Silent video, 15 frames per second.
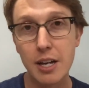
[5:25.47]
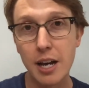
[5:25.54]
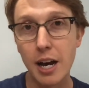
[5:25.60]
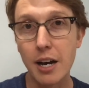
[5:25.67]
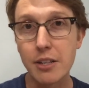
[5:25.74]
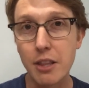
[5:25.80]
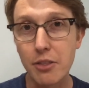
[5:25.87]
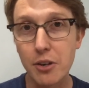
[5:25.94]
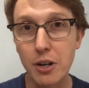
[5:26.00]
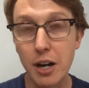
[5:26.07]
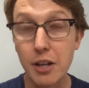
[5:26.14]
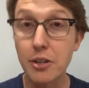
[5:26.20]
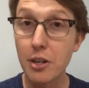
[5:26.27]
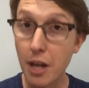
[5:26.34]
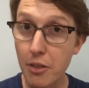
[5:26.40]

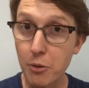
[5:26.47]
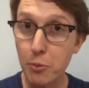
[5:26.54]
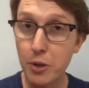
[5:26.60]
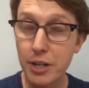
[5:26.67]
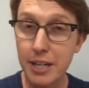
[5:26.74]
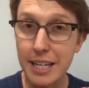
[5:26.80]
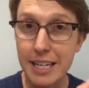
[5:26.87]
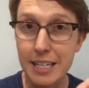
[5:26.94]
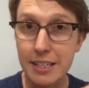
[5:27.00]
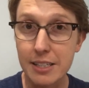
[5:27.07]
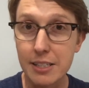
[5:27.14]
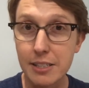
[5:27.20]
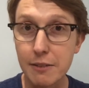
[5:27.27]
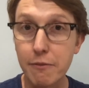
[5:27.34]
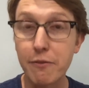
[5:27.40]
Another one
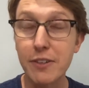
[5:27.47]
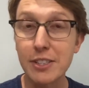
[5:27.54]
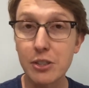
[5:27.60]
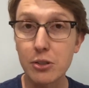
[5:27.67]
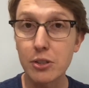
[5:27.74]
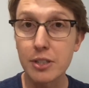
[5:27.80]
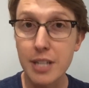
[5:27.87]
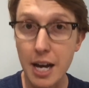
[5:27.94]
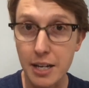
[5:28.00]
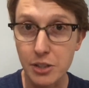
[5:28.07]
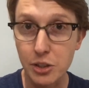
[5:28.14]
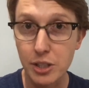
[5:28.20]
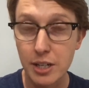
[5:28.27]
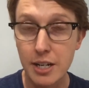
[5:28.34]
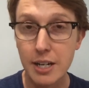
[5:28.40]
is physical
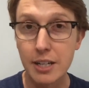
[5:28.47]
touch.